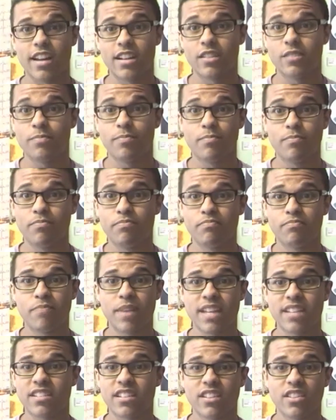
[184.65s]
And
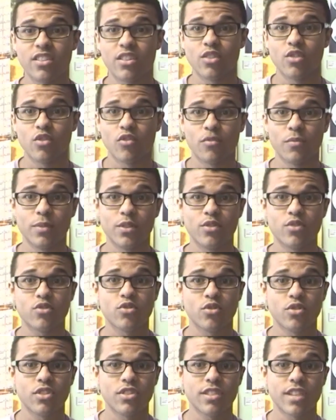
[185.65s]
basically the government
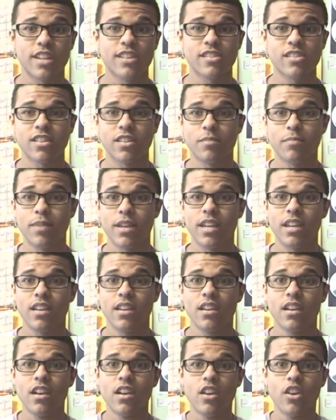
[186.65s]
should essentially
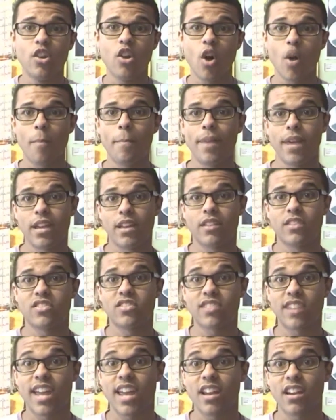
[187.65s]
be not a big
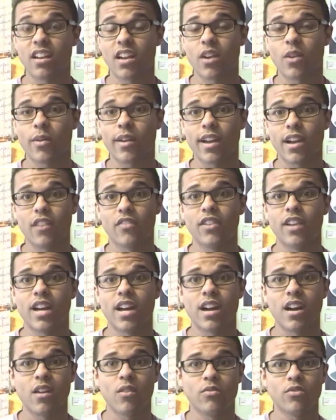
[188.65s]
state like we have
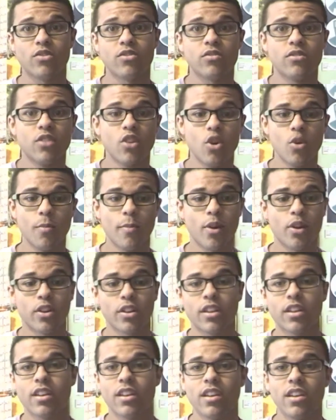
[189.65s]
now. There's no
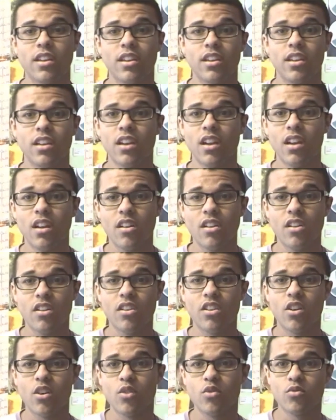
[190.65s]
monarchy,
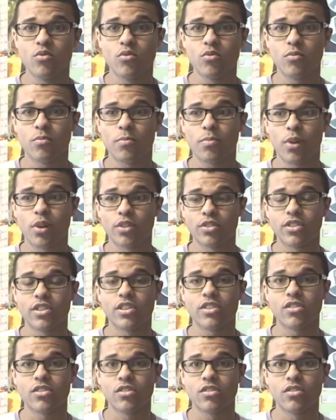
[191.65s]
no
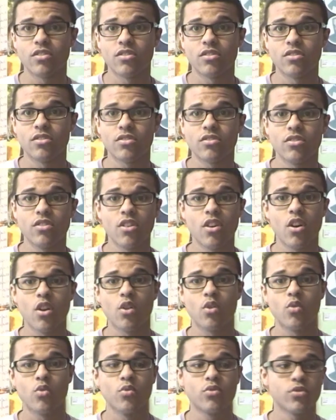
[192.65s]
politicians,
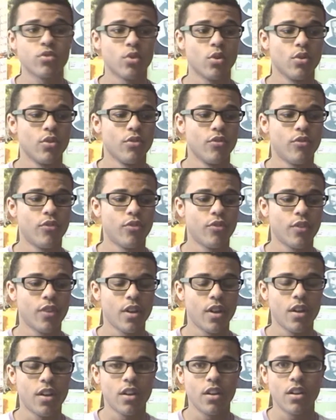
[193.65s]
no sort of
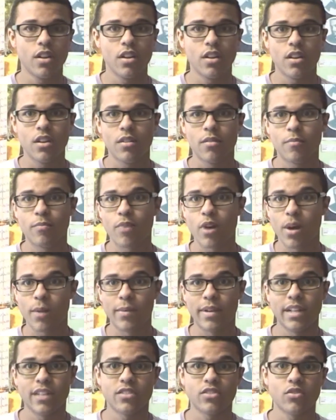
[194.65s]

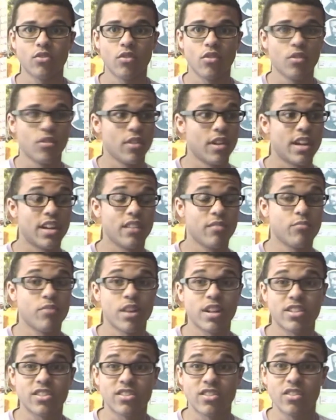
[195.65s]
prime minister or any
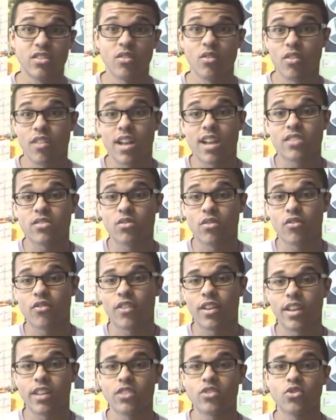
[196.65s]
president or that sort
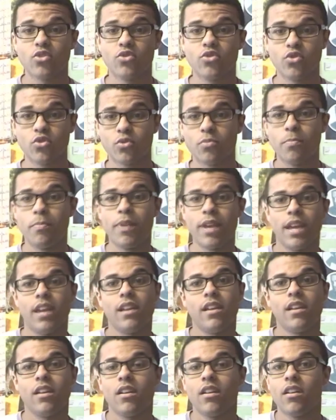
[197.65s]
of thing. It should just
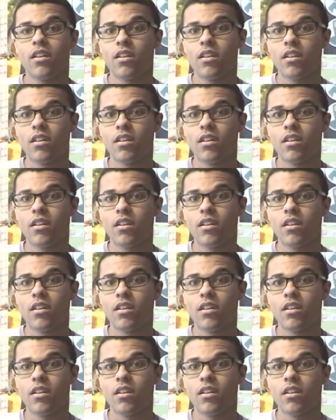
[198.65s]
be